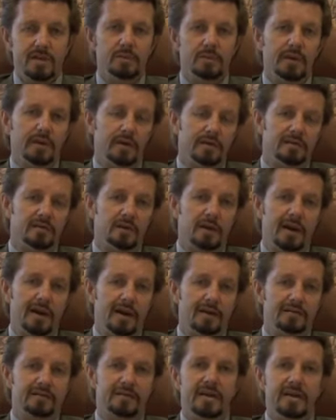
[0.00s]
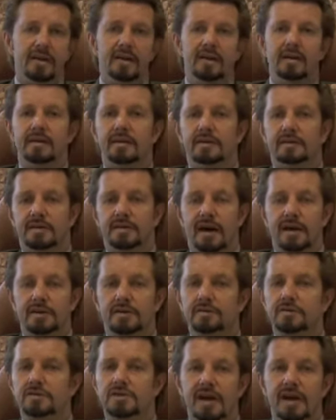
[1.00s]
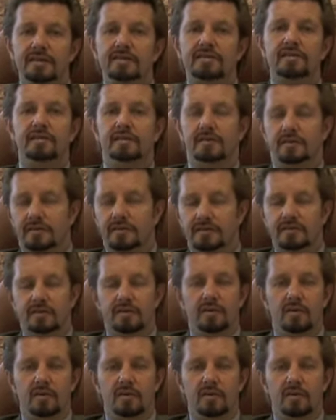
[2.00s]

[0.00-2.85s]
We also have Dr. Jensen's